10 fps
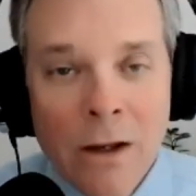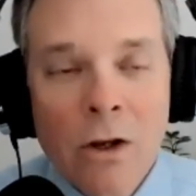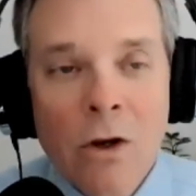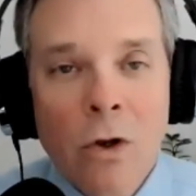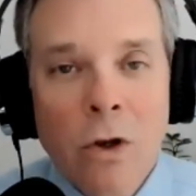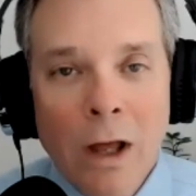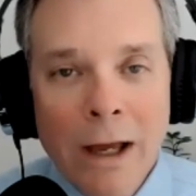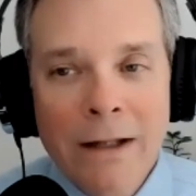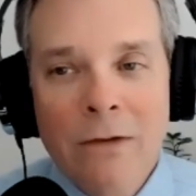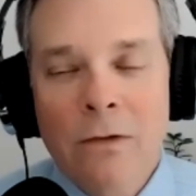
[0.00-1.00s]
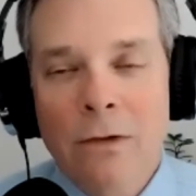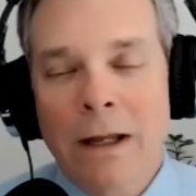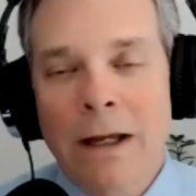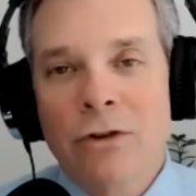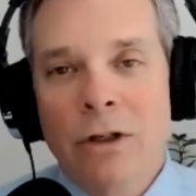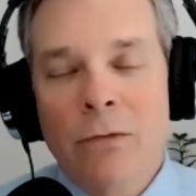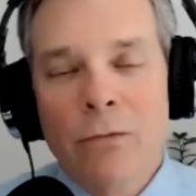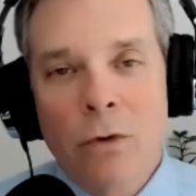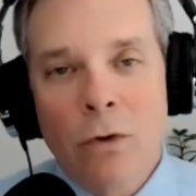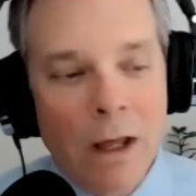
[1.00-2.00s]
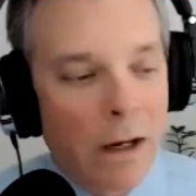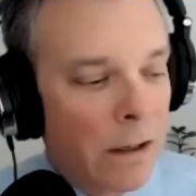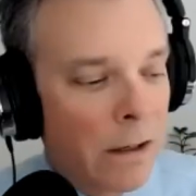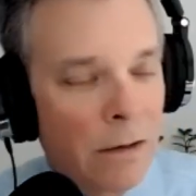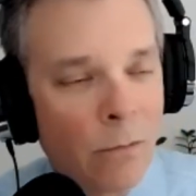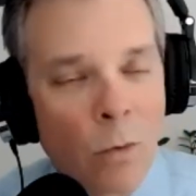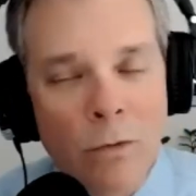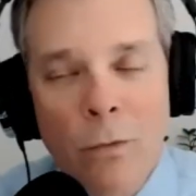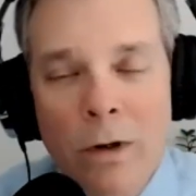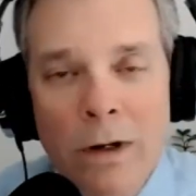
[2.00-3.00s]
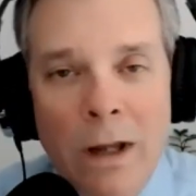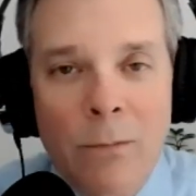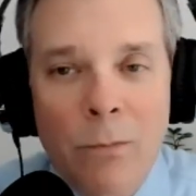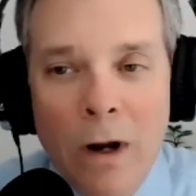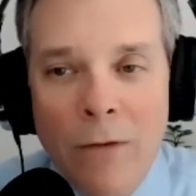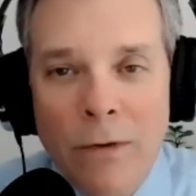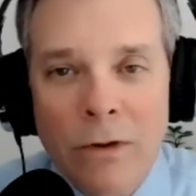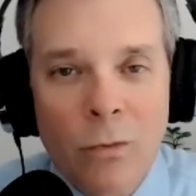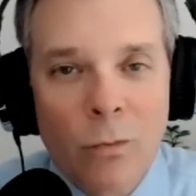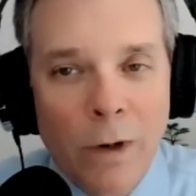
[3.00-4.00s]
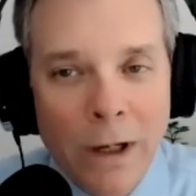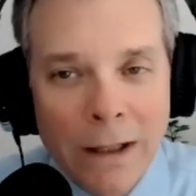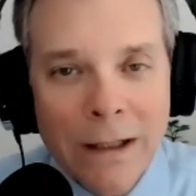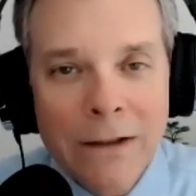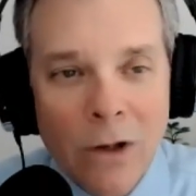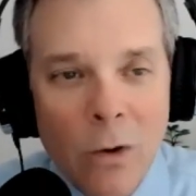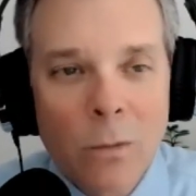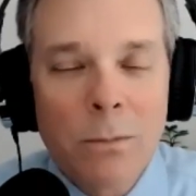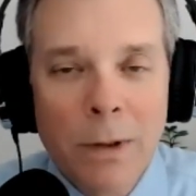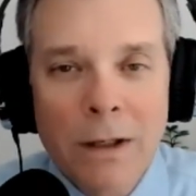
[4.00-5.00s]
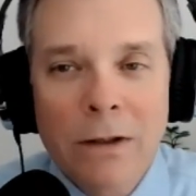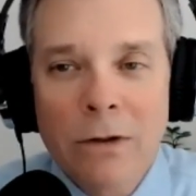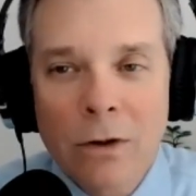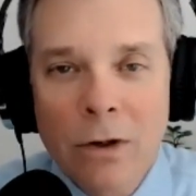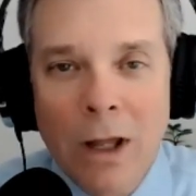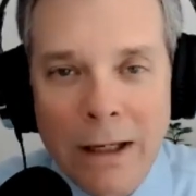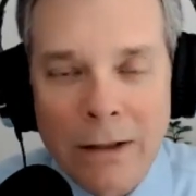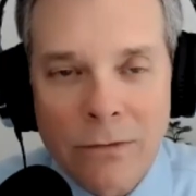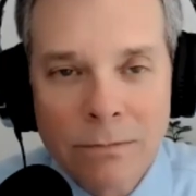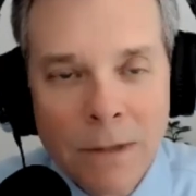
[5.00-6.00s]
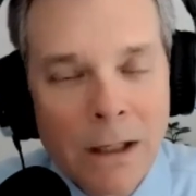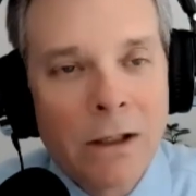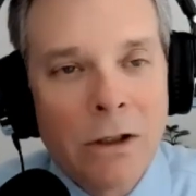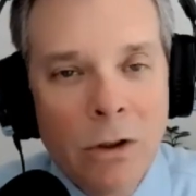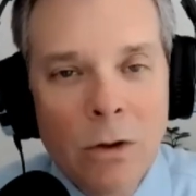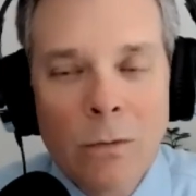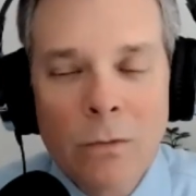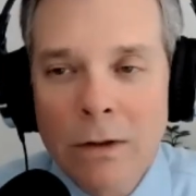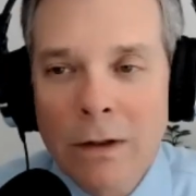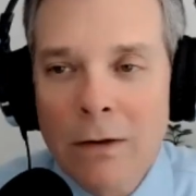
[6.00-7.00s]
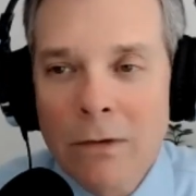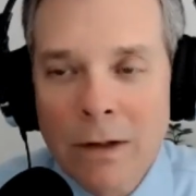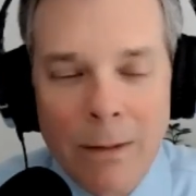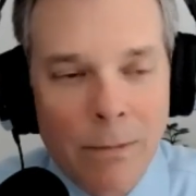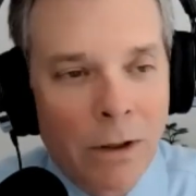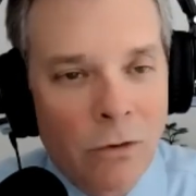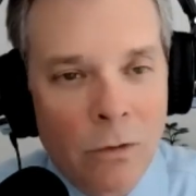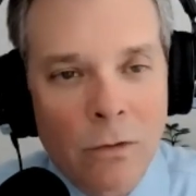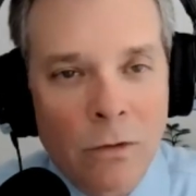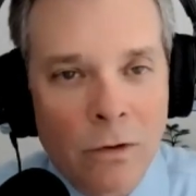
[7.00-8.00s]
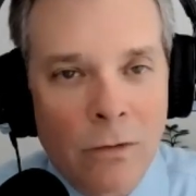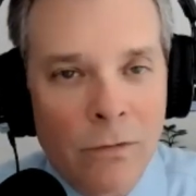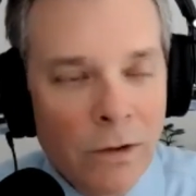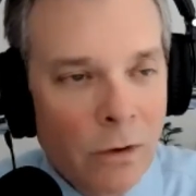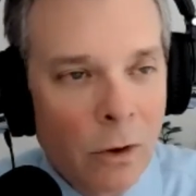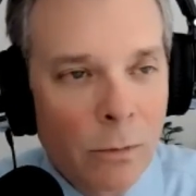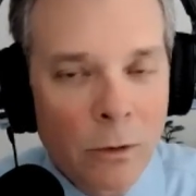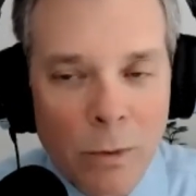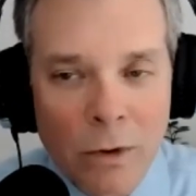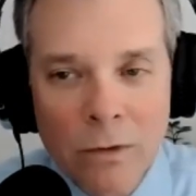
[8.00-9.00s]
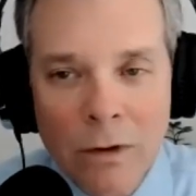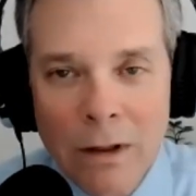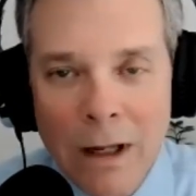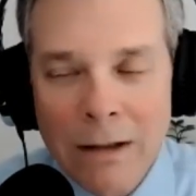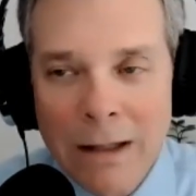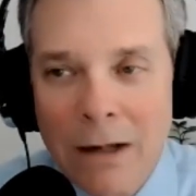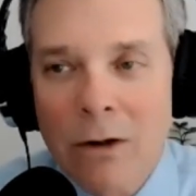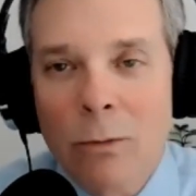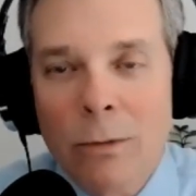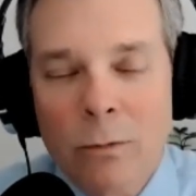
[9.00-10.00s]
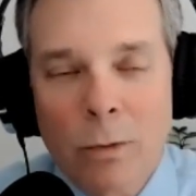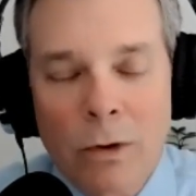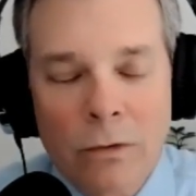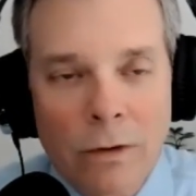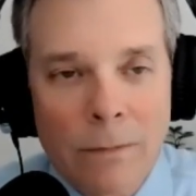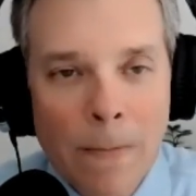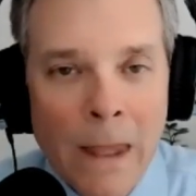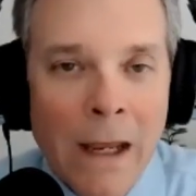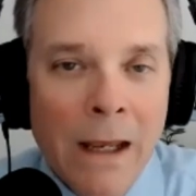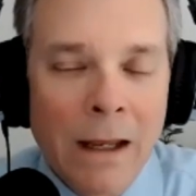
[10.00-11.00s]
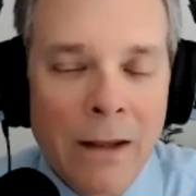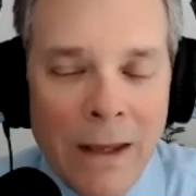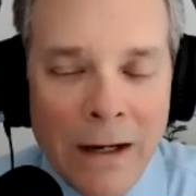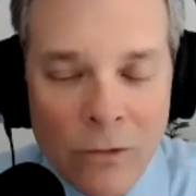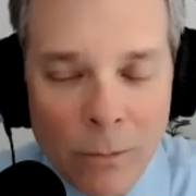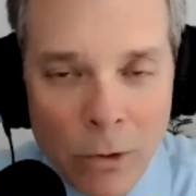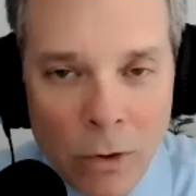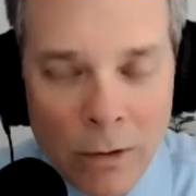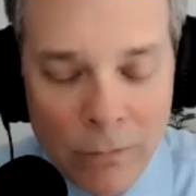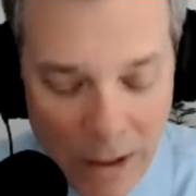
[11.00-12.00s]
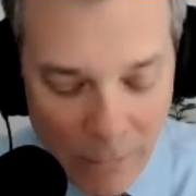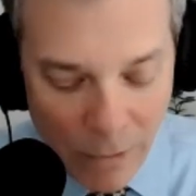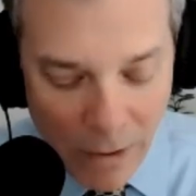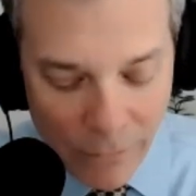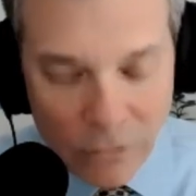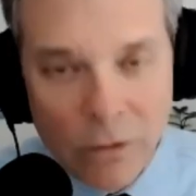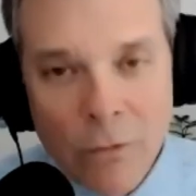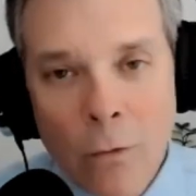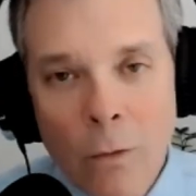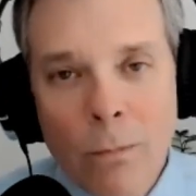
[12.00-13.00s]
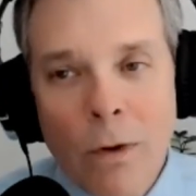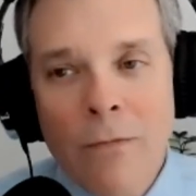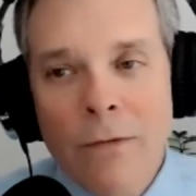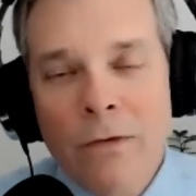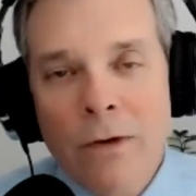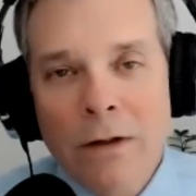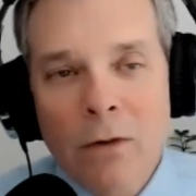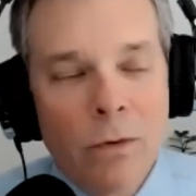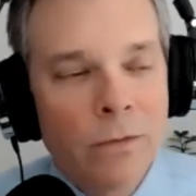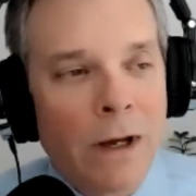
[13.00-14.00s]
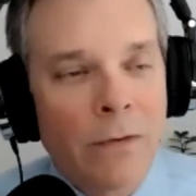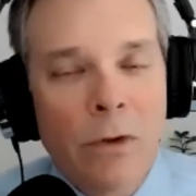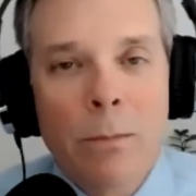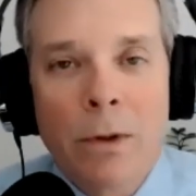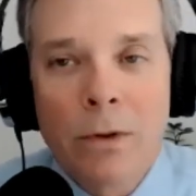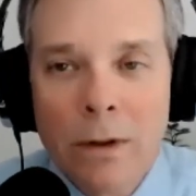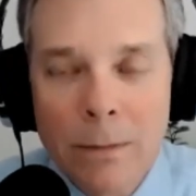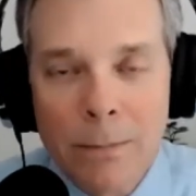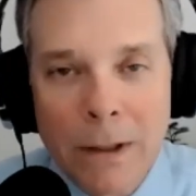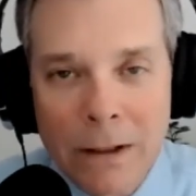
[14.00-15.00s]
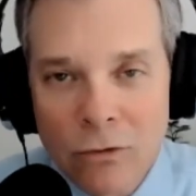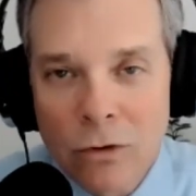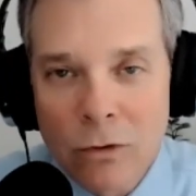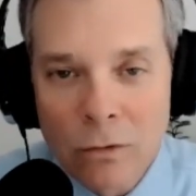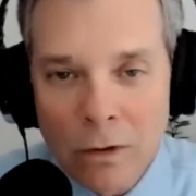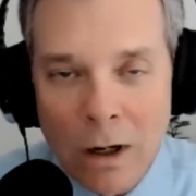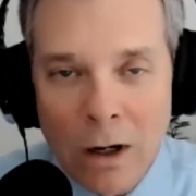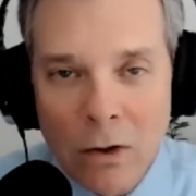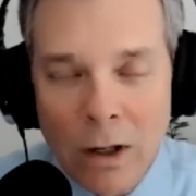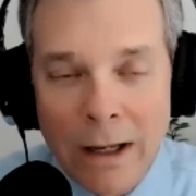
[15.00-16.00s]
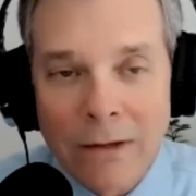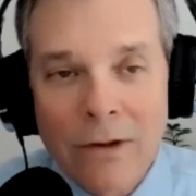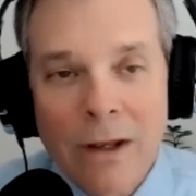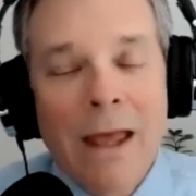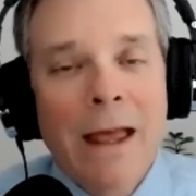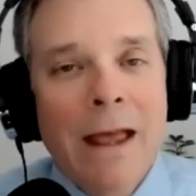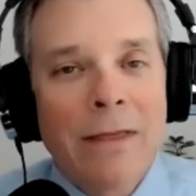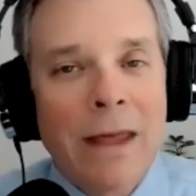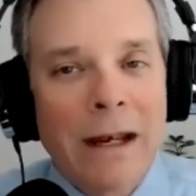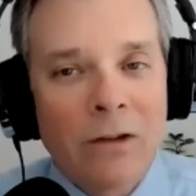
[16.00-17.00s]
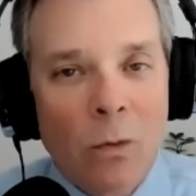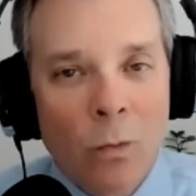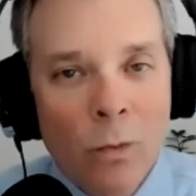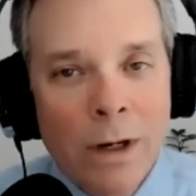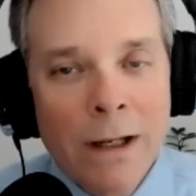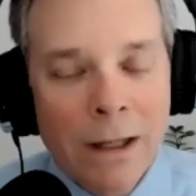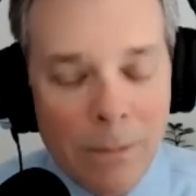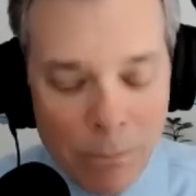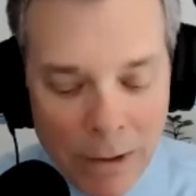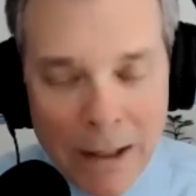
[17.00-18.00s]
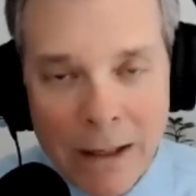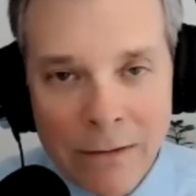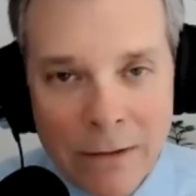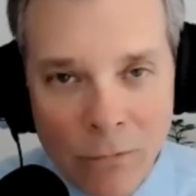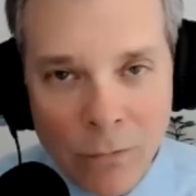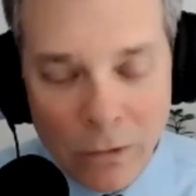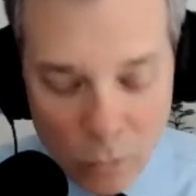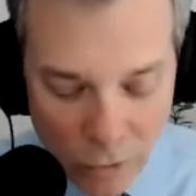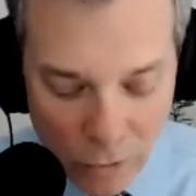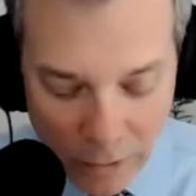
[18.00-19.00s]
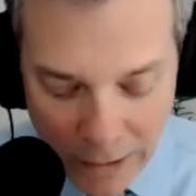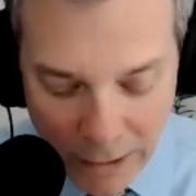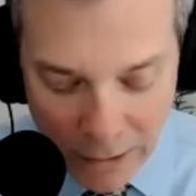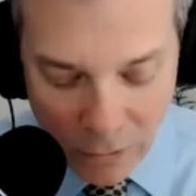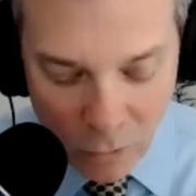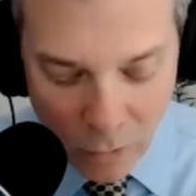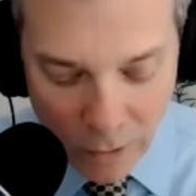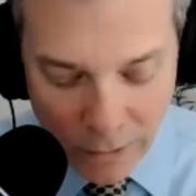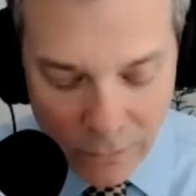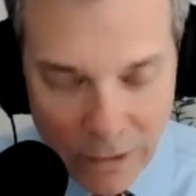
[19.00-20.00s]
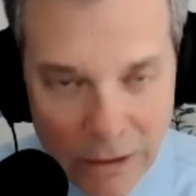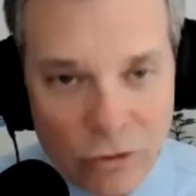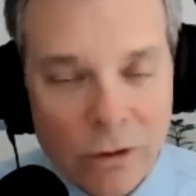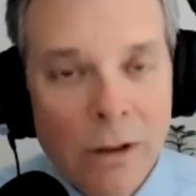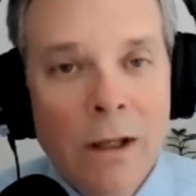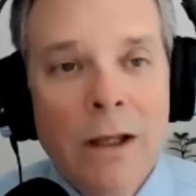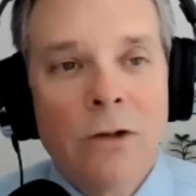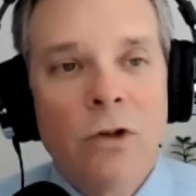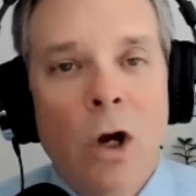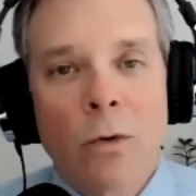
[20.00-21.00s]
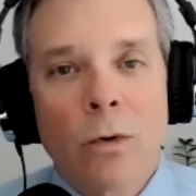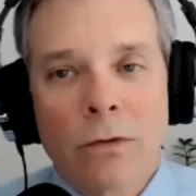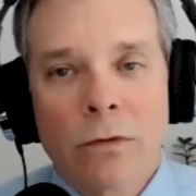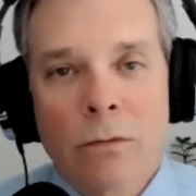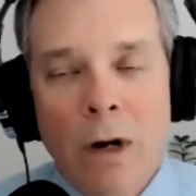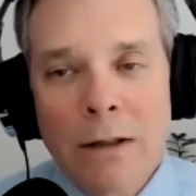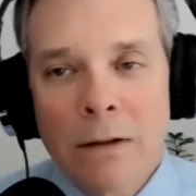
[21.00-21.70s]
Client selection. If you're work for a nonprofit, you really don't pick your clients. You don't sit there and say, I'm going to choose to serve this homeless person and not that homeless person. And that is the beauty of nonprofits. In the for-profit sector, we've got the ability to pick and choose our clients. That is a really big difference when you're leading the organization. Donors, right?